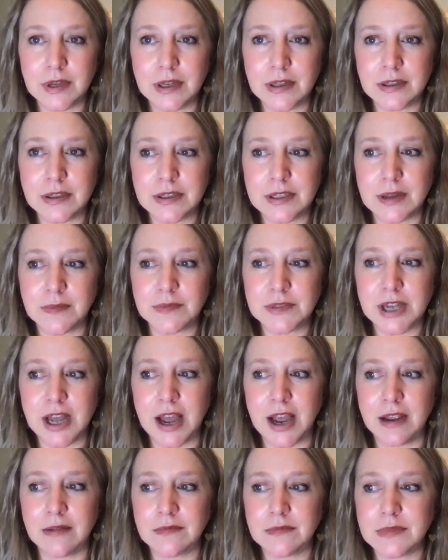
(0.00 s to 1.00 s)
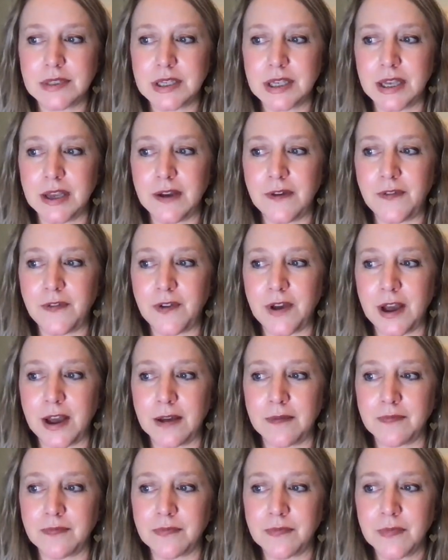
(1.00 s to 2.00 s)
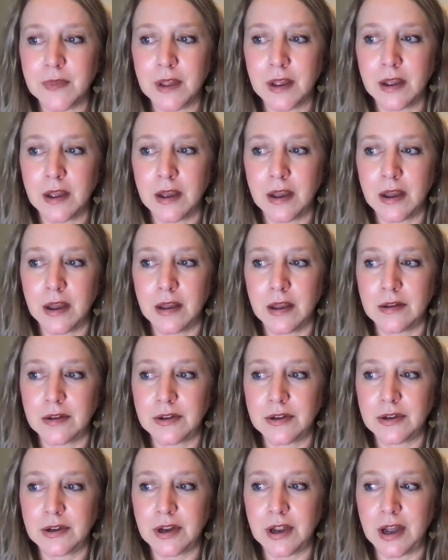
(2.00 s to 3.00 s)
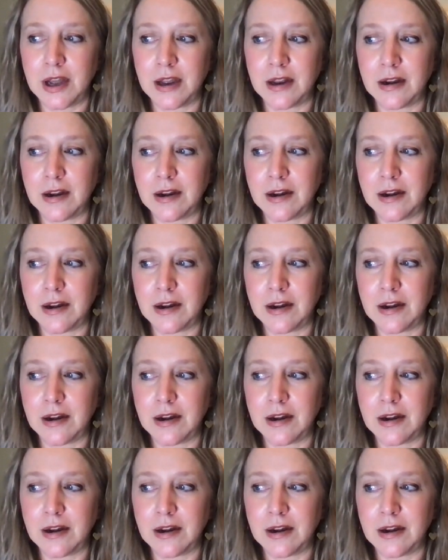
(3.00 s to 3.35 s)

sometimes if um, uh,